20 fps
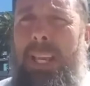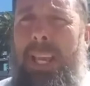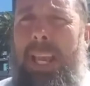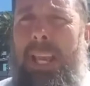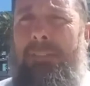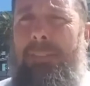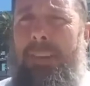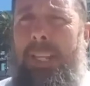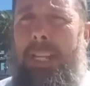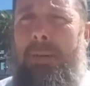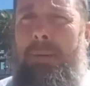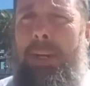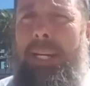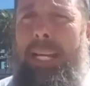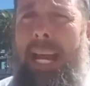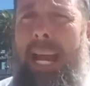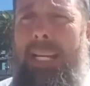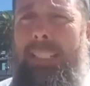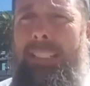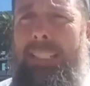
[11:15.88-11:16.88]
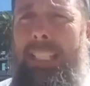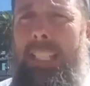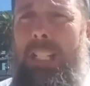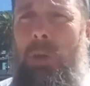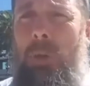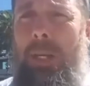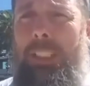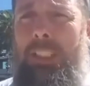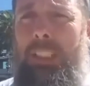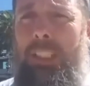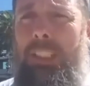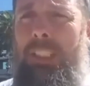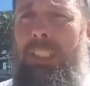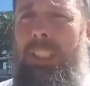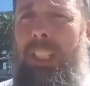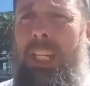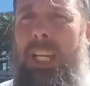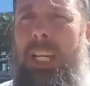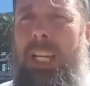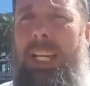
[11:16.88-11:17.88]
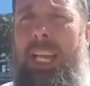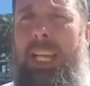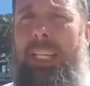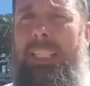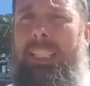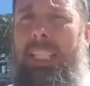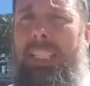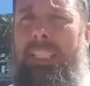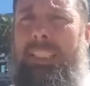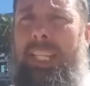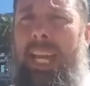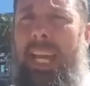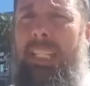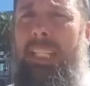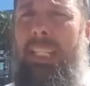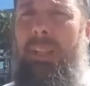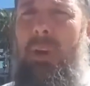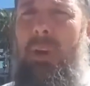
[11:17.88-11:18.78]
if anybody has any questions. It's exactly